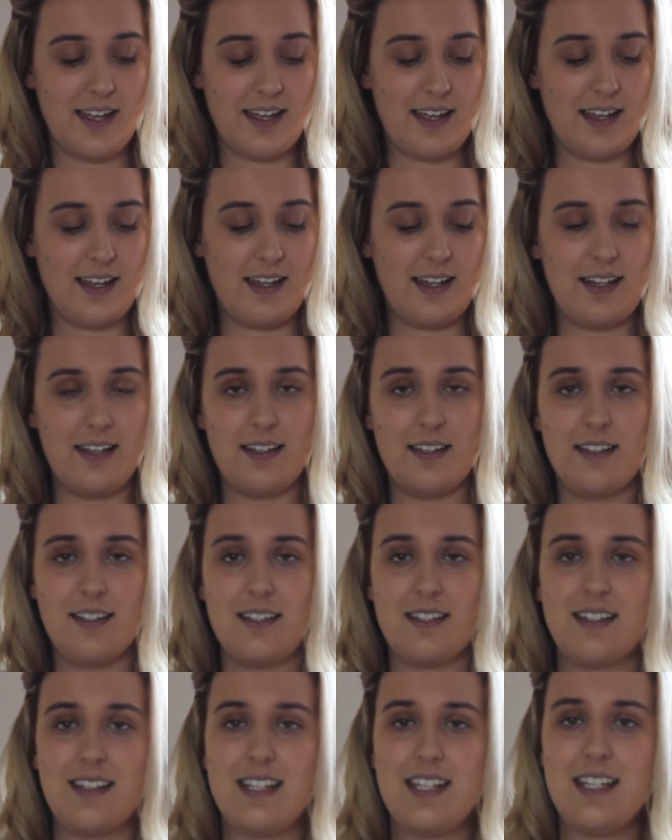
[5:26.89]

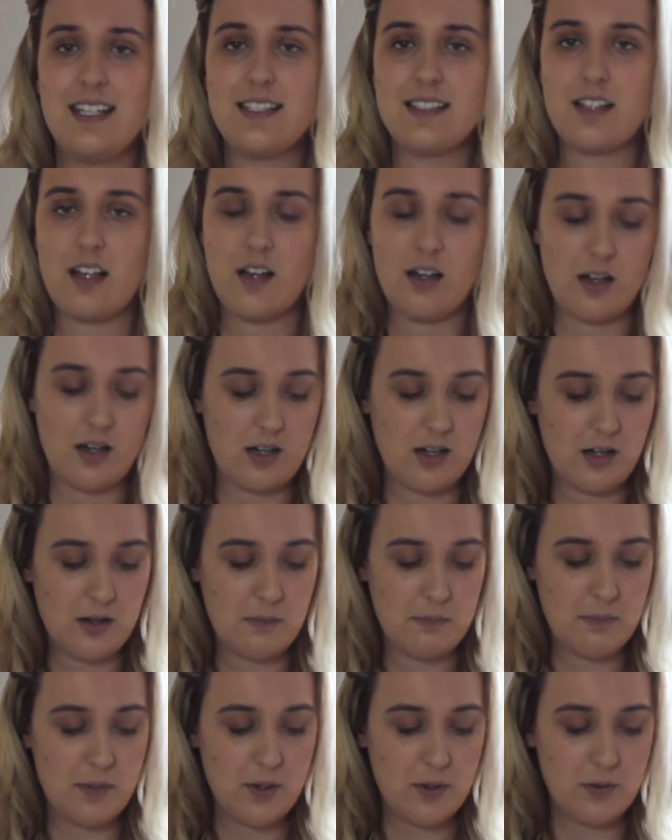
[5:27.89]
and these
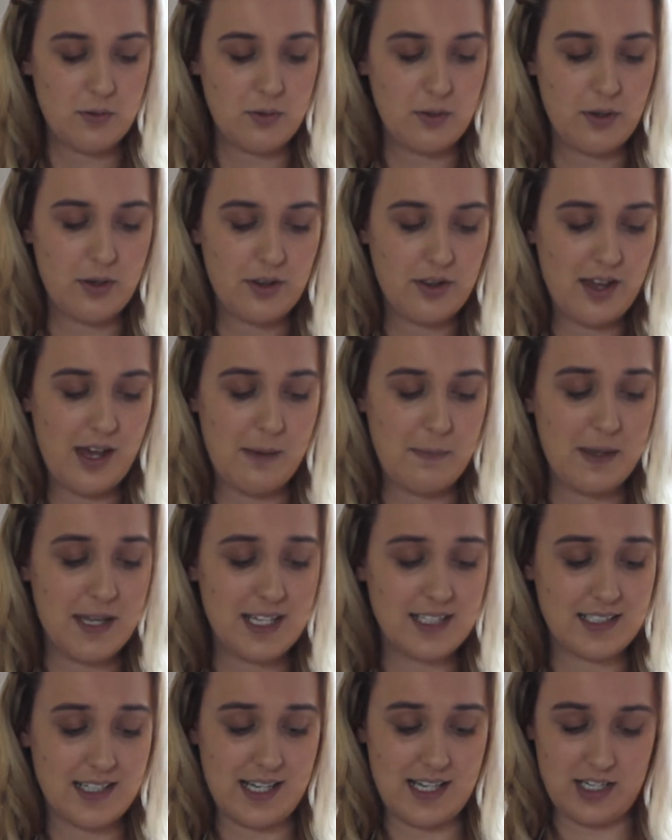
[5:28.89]
are both, I
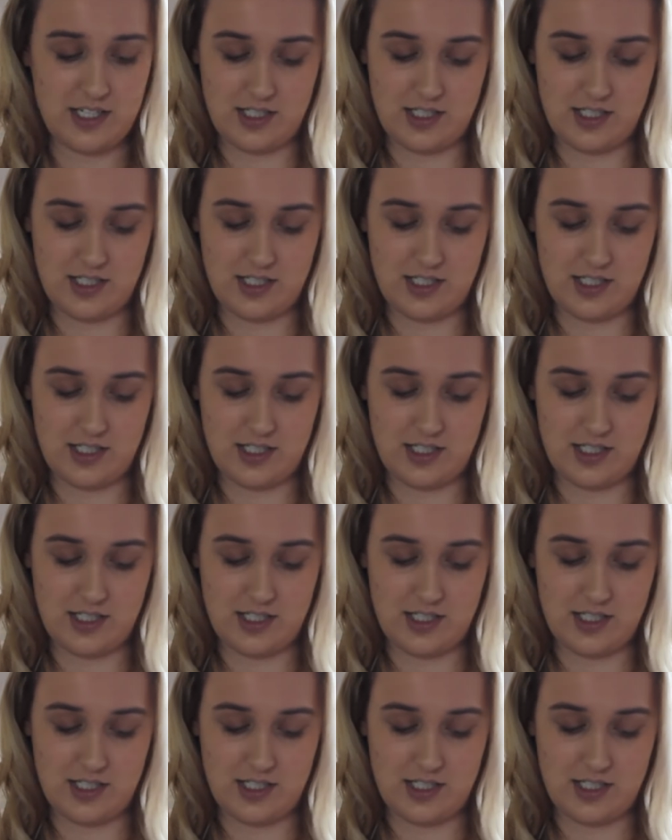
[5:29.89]
picked